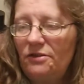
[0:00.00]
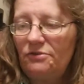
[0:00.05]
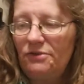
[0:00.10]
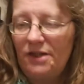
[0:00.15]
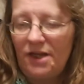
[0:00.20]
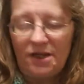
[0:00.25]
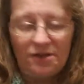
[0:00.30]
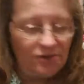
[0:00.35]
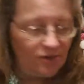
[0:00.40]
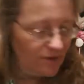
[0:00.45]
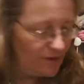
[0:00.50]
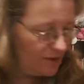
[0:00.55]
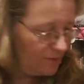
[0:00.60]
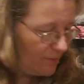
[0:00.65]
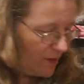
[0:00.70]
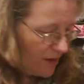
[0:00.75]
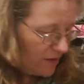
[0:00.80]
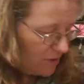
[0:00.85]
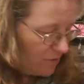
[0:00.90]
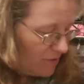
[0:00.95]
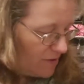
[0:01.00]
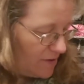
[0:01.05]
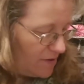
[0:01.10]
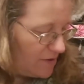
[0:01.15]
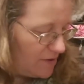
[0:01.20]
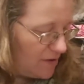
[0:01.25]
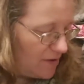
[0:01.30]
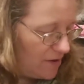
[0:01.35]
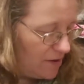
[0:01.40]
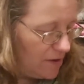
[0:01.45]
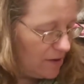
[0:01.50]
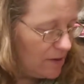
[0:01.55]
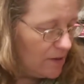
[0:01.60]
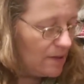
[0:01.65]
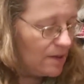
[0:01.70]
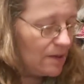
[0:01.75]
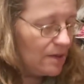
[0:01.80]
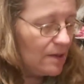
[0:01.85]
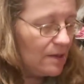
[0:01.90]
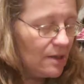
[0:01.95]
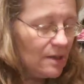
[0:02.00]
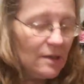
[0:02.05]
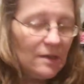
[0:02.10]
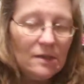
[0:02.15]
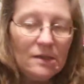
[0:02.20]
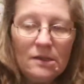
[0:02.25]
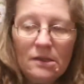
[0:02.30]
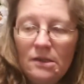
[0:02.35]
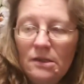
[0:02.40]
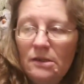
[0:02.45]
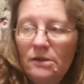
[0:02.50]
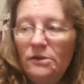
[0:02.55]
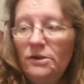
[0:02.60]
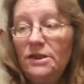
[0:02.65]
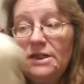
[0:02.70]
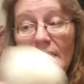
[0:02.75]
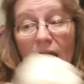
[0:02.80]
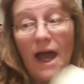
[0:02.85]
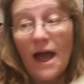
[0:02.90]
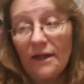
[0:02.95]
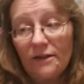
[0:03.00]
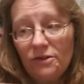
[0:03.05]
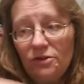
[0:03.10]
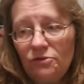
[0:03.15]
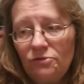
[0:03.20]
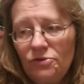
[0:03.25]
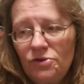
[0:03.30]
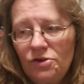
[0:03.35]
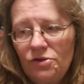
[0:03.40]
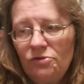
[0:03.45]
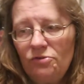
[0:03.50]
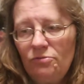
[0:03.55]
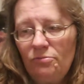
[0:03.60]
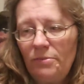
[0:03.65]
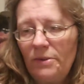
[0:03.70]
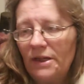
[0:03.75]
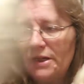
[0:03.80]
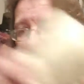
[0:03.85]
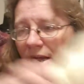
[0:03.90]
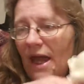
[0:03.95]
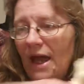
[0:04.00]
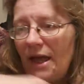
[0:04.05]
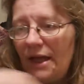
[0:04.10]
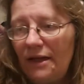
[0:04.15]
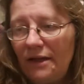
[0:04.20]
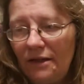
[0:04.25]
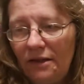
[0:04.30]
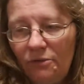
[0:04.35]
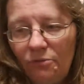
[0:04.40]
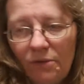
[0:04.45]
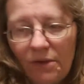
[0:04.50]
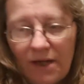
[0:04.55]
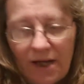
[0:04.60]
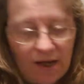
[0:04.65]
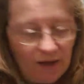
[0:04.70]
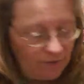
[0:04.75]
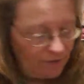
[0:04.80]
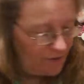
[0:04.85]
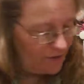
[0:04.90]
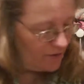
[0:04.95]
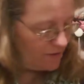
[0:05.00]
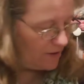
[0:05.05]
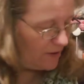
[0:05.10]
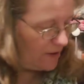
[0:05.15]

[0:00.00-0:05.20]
Creations by Christy. Not YouTube, not anyone else.